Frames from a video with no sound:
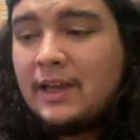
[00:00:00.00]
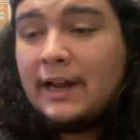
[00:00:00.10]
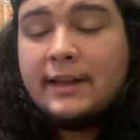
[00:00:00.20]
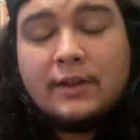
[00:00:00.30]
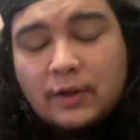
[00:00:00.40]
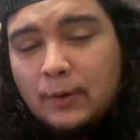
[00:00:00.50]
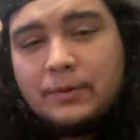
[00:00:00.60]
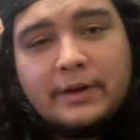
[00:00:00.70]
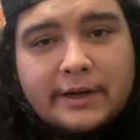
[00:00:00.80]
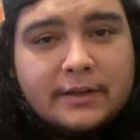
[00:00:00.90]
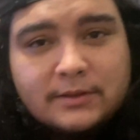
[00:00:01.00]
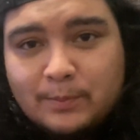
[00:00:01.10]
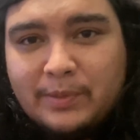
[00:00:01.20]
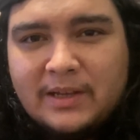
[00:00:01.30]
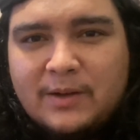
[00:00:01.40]
I didn't go there to
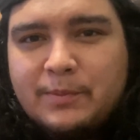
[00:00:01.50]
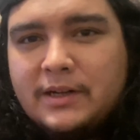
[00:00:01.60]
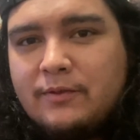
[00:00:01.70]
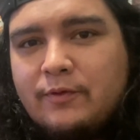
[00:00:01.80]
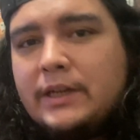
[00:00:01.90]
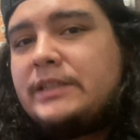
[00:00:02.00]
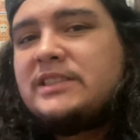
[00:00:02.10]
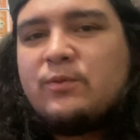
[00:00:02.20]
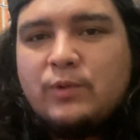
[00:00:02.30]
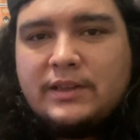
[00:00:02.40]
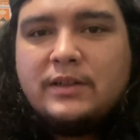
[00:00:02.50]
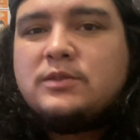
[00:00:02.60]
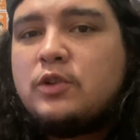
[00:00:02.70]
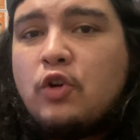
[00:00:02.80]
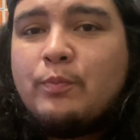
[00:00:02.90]
pick up any figures. I went there
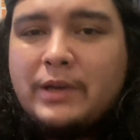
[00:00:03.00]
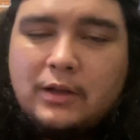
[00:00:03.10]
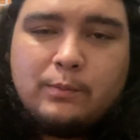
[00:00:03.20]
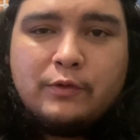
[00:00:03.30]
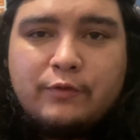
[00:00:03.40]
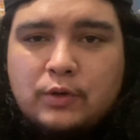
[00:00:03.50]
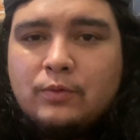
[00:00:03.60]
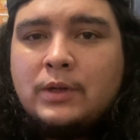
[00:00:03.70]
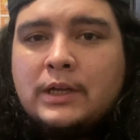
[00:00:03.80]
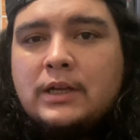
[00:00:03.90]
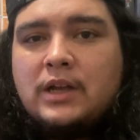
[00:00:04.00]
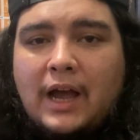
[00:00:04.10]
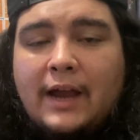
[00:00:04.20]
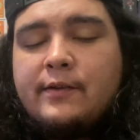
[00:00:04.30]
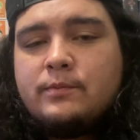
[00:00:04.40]
to go pick up a few
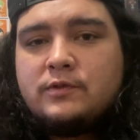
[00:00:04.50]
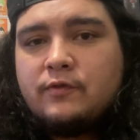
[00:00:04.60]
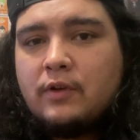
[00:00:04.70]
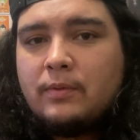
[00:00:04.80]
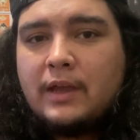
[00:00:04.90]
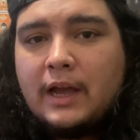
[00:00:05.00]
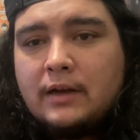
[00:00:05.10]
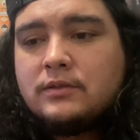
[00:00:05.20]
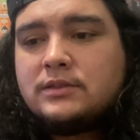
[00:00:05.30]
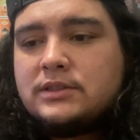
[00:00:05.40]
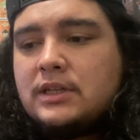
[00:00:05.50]
items from the house.